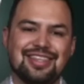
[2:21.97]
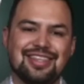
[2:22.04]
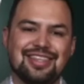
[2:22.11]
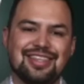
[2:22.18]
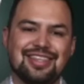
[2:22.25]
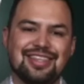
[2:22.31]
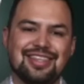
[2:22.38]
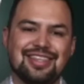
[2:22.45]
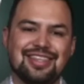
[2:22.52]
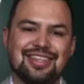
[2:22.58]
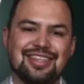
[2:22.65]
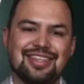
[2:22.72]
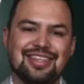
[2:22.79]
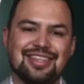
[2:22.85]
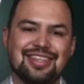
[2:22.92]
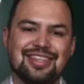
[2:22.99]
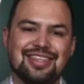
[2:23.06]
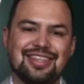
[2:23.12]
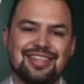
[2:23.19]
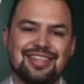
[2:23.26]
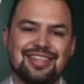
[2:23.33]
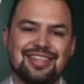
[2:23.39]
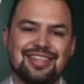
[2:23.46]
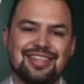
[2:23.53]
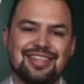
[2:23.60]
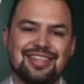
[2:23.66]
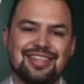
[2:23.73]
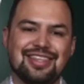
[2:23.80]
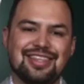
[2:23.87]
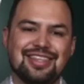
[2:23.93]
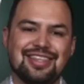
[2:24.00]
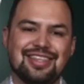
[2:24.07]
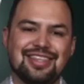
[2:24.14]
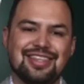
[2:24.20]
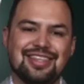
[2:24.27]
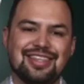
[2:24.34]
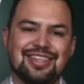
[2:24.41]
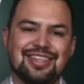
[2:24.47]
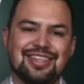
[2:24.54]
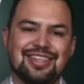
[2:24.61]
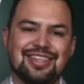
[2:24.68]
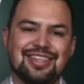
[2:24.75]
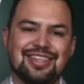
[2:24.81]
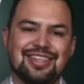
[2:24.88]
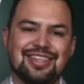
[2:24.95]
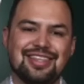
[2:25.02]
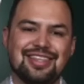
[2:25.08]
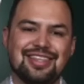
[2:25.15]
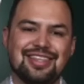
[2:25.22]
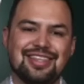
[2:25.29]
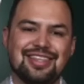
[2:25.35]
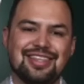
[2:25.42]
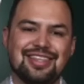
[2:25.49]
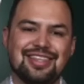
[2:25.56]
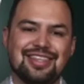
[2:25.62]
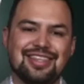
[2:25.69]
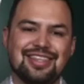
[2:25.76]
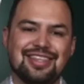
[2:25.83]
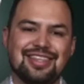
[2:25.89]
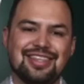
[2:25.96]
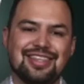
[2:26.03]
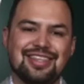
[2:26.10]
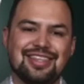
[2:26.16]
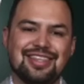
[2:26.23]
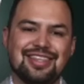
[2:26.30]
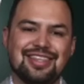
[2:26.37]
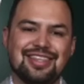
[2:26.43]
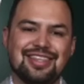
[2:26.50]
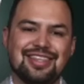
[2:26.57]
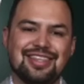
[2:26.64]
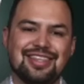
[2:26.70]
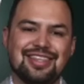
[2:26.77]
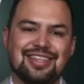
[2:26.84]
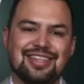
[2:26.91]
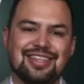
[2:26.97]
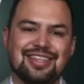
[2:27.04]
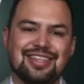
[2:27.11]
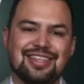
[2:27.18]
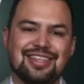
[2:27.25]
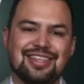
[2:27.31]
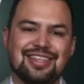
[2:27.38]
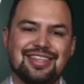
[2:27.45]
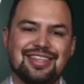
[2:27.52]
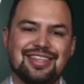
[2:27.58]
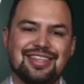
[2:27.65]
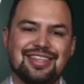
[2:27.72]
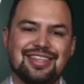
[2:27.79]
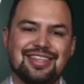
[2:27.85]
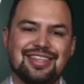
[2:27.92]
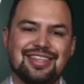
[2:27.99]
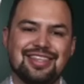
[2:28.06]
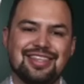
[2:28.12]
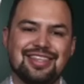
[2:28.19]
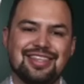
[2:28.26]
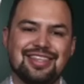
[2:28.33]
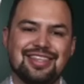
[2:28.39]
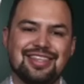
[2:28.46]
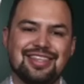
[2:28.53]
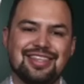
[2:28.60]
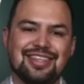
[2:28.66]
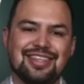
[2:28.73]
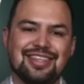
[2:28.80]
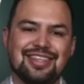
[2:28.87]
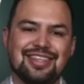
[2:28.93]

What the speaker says: This is a still picture; no speech is visible.